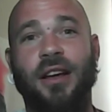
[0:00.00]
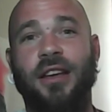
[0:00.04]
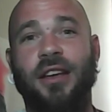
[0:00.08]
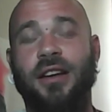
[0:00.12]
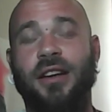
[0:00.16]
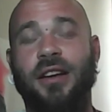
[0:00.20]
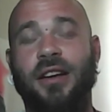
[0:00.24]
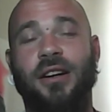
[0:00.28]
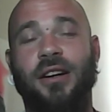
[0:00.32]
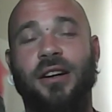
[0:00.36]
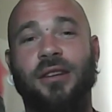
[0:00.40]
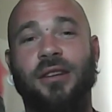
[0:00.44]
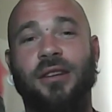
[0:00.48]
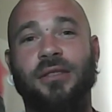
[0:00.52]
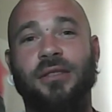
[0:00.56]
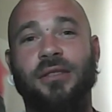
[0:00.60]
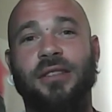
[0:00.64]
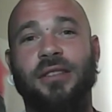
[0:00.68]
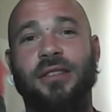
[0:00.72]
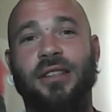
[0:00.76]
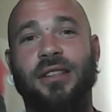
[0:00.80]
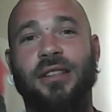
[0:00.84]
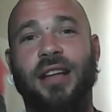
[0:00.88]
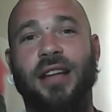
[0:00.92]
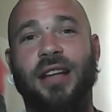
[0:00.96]
you know,
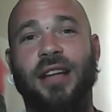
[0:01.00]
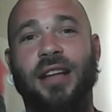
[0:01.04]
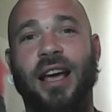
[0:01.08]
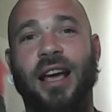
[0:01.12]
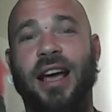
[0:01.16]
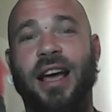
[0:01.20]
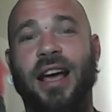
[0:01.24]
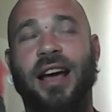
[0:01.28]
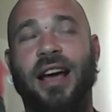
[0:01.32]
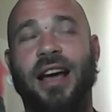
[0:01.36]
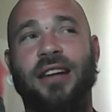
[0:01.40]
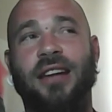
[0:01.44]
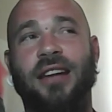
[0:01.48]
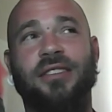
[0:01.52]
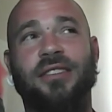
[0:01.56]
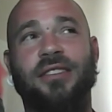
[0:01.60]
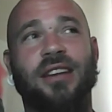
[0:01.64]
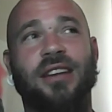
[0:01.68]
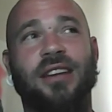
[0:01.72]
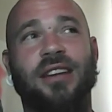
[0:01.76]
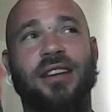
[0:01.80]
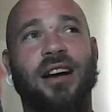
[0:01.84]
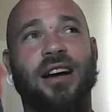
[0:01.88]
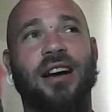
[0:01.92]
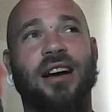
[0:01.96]
and
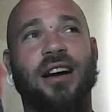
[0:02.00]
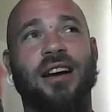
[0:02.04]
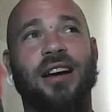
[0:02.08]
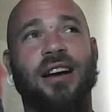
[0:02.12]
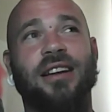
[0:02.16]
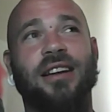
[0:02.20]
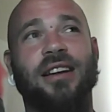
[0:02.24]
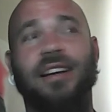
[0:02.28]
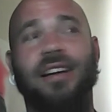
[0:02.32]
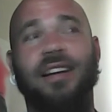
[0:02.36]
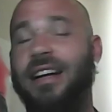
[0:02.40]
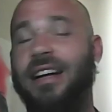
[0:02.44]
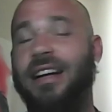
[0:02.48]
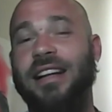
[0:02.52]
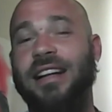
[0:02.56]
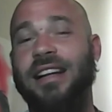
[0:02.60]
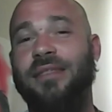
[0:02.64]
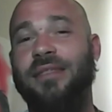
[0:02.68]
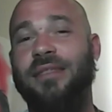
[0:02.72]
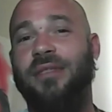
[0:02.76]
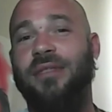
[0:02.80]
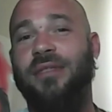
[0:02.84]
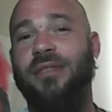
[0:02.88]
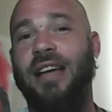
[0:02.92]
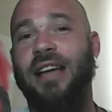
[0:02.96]
he
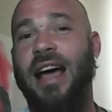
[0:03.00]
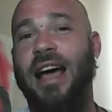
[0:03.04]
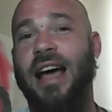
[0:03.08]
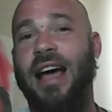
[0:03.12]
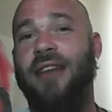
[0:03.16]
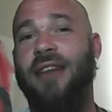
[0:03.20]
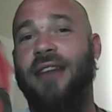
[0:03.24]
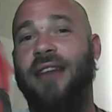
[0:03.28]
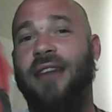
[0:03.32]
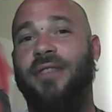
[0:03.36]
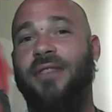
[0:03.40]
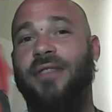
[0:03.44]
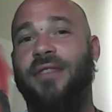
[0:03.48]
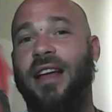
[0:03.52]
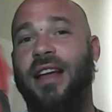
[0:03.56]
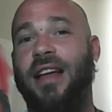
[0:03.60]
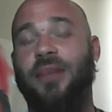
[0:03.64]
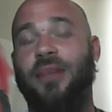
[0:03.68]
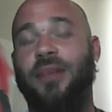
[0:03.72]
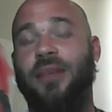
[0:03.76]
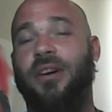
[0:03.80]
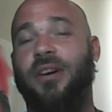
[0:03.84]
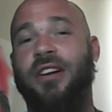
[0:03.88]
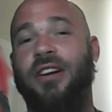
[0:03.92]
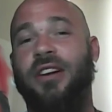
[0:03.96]
didn't really have
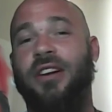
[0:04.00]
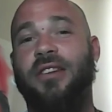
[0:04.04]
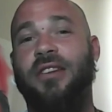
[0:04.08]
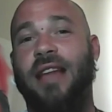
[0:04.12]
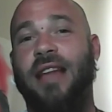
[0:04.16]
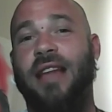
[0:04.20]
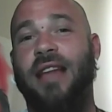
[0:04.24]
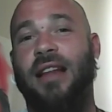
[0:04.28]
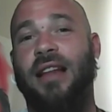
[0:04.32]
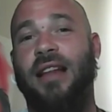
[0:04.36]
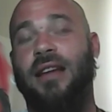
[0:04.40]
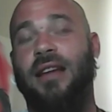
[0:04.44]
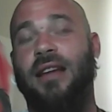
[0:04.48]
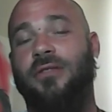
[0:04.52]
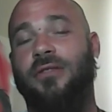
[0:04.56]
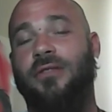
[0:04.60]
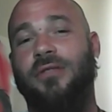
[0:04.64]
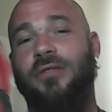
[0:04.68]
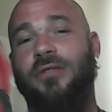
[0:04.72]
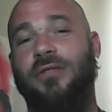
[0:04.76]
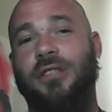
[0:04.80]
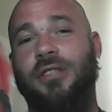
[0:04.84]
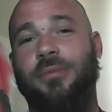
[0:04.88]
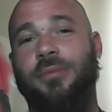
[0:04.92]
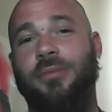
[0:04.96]
anywhere near that
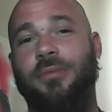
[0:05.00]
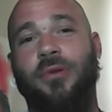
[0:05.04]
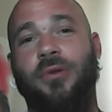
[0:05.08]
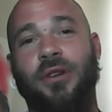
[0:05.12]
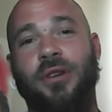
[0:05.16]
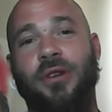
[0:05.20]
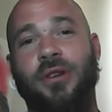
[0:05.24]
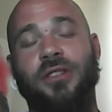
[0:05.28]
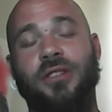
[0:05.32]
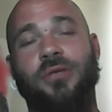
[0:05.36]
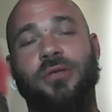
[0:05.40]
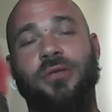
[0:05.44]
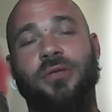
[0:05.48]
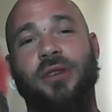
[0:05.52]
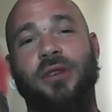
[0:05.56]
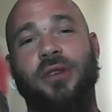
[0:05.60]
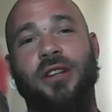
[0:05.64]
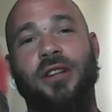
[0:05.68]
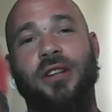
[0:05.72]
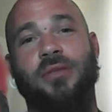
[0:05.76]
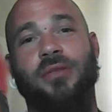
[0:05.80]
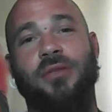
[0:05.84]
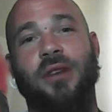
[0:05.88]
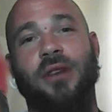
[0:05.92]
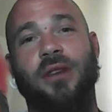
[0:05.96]
level of support in
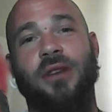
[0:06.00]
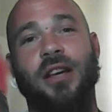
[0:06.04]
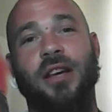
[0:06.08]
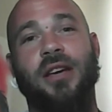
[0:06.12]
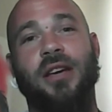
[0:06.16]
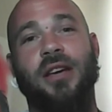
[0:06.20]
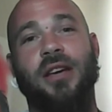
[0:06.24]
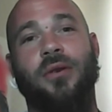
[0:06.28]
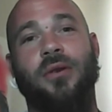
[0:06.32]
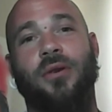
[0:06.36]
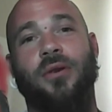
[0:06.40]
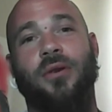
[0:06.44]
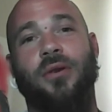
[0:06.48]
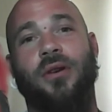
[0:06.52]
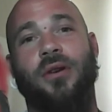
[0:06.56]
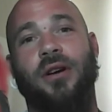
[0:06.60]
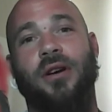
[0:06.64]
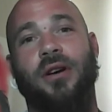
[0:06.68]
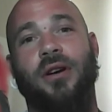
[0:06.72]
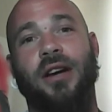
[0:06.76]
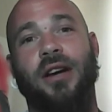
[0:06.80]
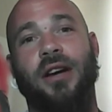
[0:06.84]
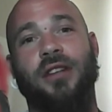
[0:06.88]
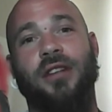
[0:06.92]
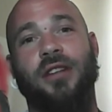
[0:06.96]
2020
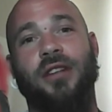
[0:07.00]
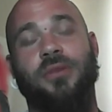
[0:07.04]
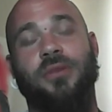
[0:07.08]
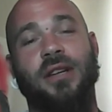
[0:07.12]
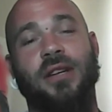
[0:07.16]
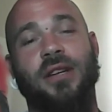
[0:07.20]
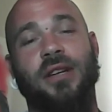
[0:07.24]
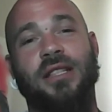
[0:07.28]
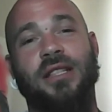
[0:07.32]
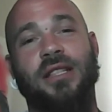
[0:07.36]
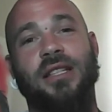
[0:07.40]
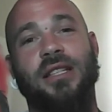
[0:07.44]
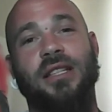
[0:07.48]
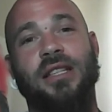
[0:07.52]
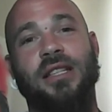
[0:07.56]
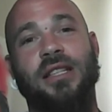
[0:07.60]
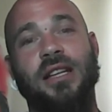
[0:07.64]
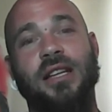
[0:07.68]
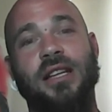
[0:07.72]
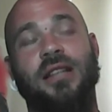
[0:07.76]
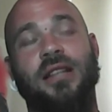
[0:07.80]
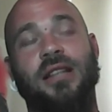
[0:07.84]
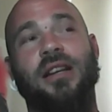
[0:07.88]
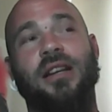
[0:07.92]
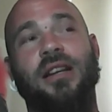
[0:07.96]
or in
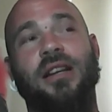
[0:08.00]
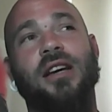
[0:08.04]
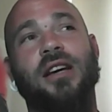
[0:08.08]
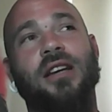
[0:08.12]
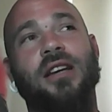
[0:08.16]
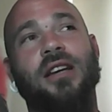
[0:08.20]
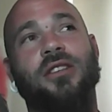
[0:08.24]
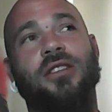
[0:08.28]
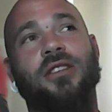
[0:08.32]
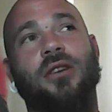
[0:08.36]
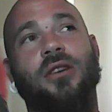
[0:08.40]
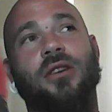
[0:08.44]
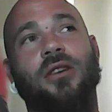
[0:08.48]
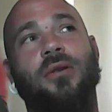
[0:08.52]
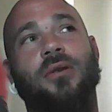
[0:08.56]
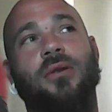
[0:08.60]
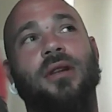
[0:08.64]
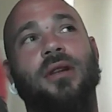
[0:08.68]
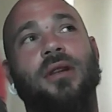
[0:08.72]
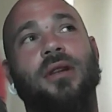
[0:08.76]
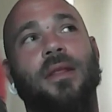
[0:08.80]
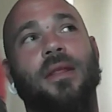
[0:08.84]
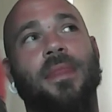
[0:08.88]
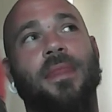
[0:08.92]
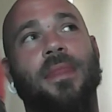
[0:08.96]
2016. So,
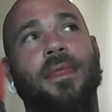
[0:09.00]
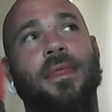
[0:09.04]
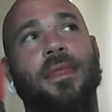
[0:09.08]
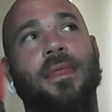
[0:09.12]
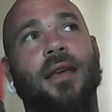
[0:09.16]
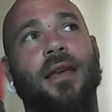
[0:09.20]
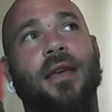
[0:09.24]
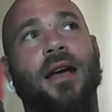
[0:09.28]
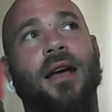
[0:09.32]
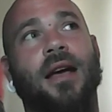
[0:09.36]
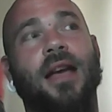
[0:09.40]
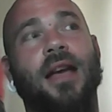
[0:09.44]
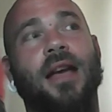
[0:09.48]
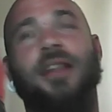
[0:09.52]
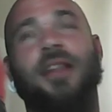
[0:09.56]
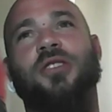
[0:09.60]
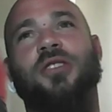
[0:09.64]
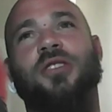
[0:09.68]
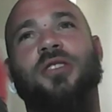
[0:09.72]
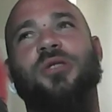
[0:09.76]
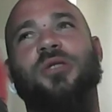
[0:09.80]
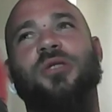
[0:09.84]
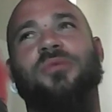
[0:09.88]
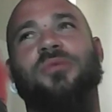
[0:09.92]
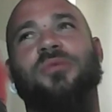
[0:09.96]
and he
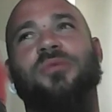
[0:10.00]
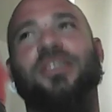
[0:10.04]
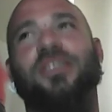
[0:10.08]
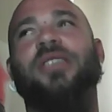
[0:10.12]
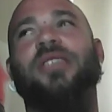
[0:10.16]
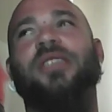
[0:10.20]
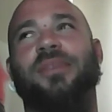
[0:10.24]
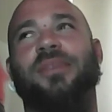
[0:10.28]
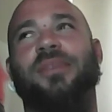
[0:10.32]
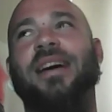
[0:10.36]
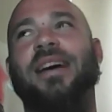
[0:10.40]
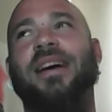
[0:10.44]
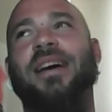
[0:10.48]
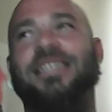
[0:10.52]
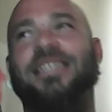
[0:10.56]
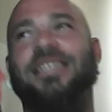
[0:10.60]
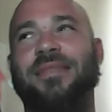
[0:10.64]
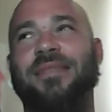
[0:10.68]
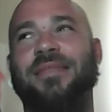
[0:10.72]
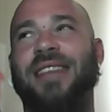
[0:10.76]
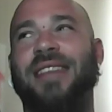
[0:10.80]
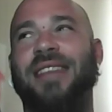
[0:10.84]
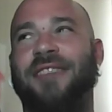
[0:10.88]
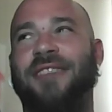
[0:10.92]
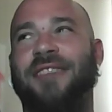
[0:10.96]
dude literally raised
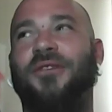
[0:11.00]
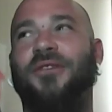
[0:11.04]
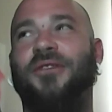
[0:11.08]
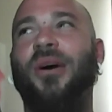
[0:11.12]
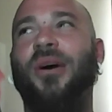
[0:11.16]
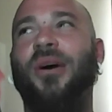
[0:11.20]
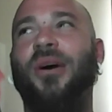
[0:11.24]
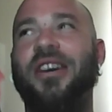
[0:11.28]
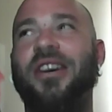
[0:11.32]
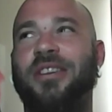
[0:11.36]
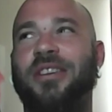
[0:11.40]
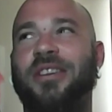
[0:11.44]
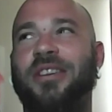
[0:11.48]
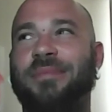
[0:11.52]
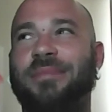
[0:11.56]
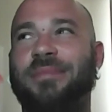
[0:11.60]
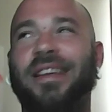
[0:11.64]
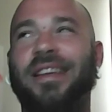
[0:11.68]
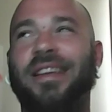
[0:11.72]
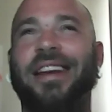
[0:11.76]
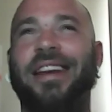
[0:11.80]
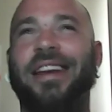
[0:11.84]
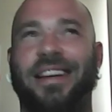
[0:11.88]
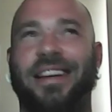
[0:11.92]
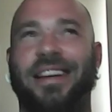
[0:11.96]
something like 400
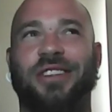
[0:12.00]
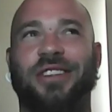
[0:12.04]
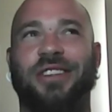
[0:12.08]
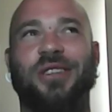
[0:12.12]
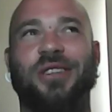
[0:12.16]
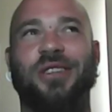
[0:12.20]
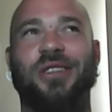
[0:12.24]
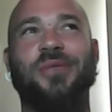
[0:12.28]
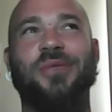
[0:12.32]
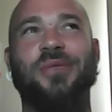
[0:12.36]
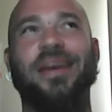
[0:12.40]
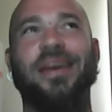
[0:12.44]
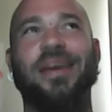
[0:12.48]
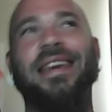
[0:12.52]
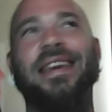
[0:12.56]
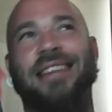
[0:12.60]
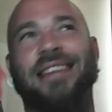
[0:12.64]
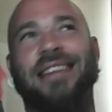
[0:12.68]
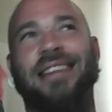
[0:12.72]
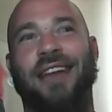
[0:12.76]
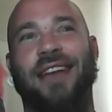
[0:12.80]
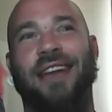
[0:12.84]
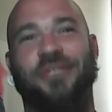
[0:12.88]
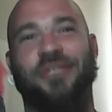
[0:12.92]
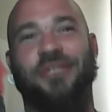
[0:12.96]
million in 2
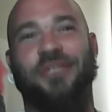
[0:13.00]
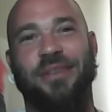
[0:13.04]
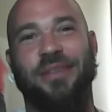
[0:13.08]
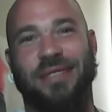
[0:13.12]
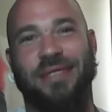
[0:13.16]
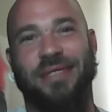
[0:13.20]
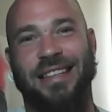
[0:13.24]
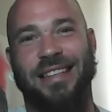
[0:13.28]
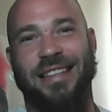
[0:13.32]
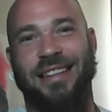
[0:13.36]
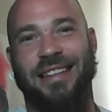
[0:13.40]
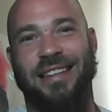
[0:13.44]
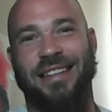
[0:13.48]
weeks after he was